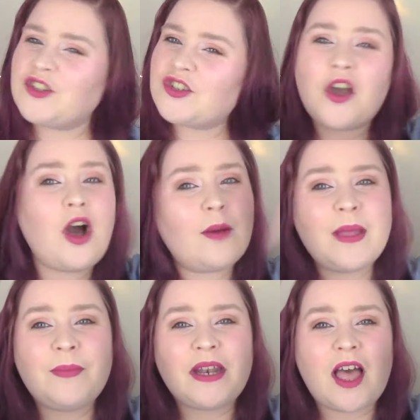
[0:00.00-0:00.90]
just
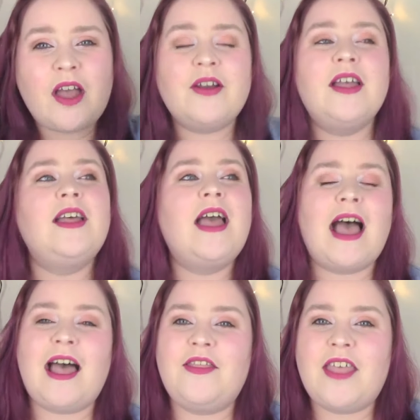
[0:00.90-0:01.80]
comment below
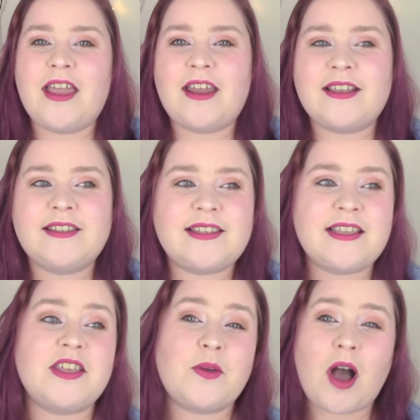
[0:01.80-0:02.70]
and then I can see
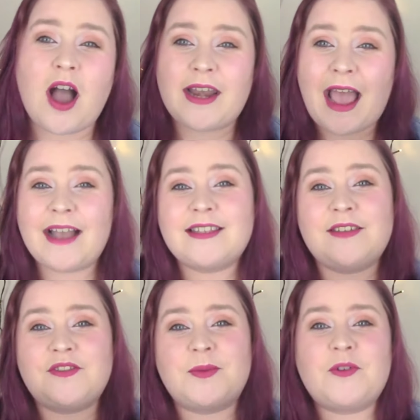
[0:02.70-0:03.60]
that you are an
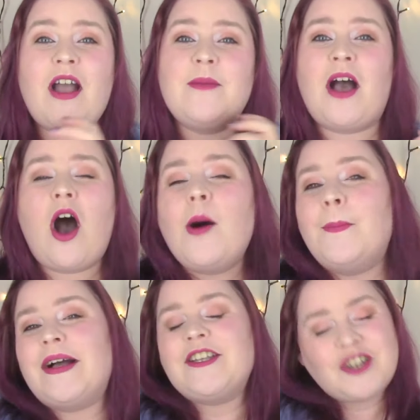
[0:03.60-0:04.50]
active subscriber on
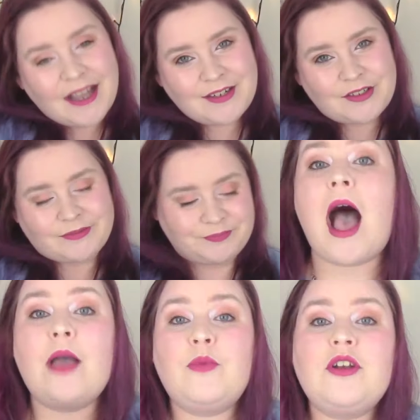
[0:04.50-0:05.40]
my channel.
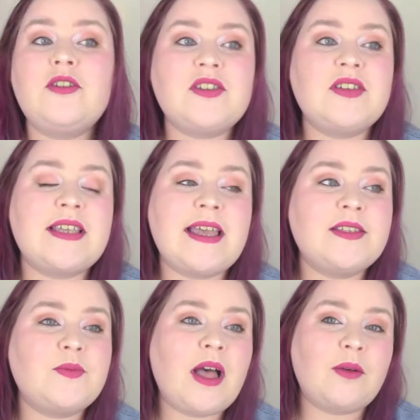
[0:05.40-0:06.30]
I will also say
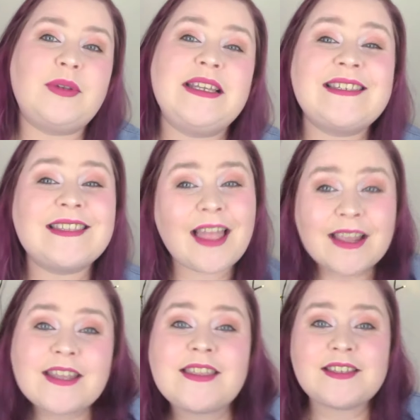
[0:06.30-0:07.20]
as well, please
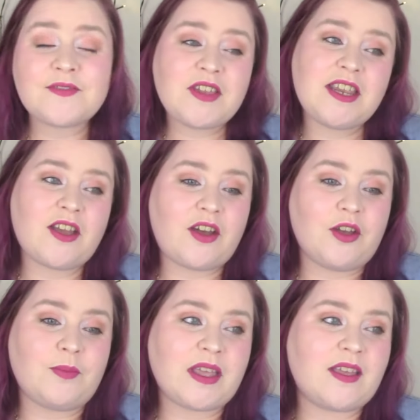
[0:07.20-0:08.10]
like this
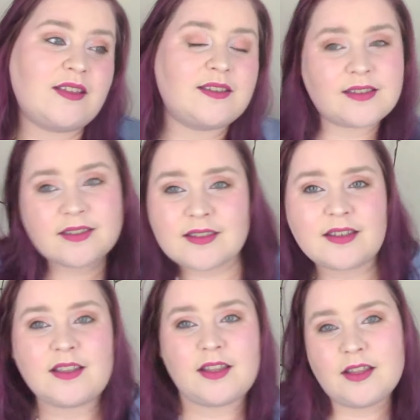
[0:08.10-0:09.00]
video because
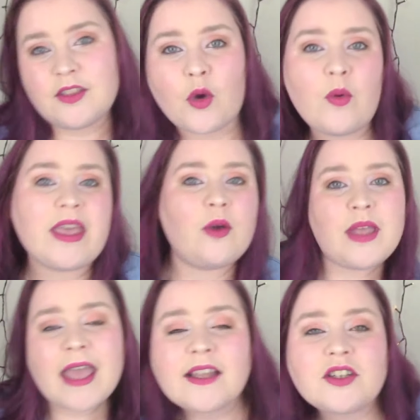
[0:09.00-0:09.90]
the quicker
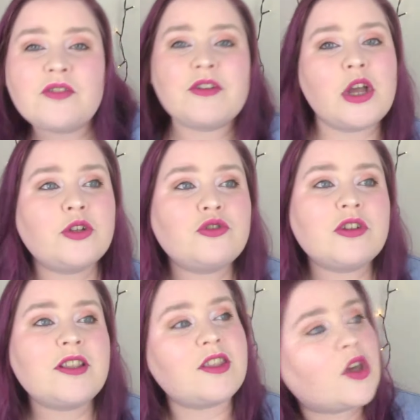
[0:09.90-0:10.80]
we get to
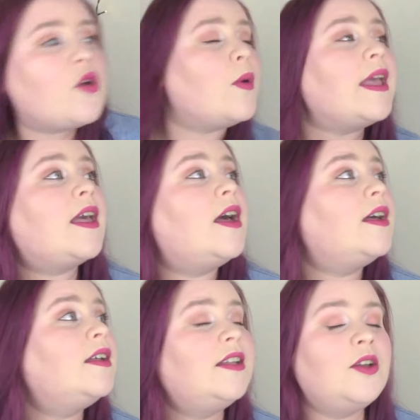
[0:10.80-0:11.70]
300, the
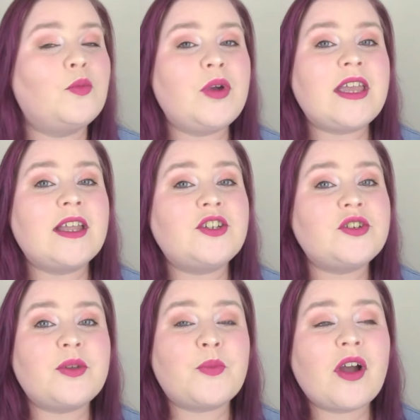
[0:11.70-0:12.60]
quicker we can
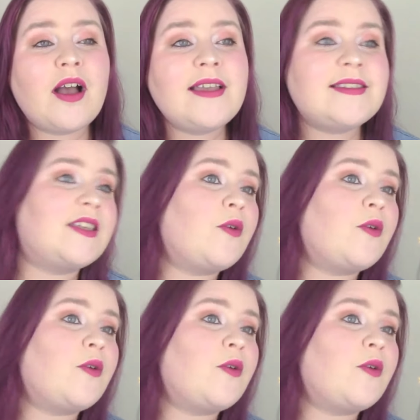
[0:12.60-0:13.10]
do the prize, the